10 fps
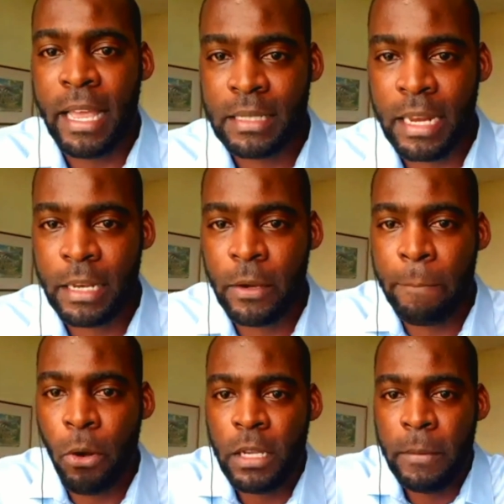extend their
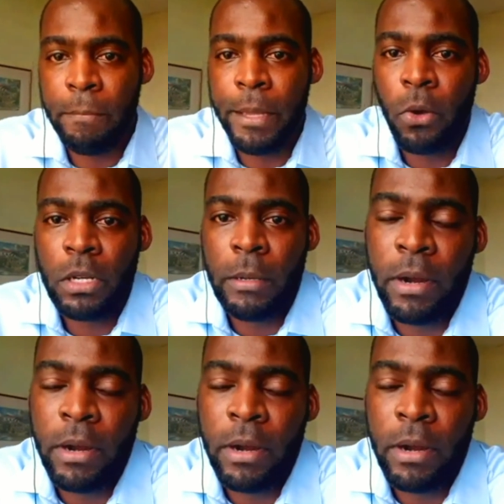body beyond